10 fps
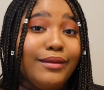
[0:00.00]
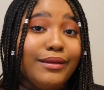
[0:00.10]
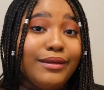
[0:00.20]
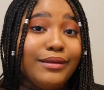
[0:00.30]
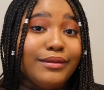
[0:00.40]

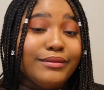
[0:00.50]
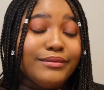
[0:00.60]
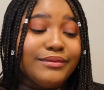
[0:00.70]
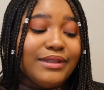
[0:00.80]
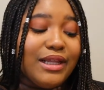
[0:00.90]
glitter.
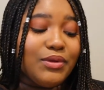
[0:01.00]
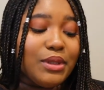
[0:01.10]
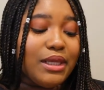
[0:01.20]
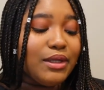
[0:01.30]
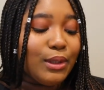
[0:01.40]
I don't
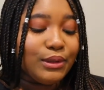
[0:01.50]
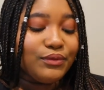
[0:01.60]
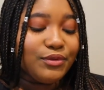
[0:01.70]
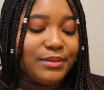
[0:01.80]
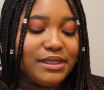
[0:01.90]
like it all
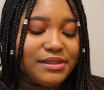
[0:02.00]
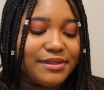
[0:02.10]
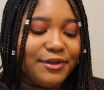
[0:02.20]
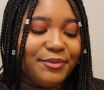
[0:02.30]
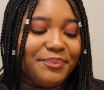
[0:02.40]
over me,
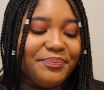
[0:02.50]
so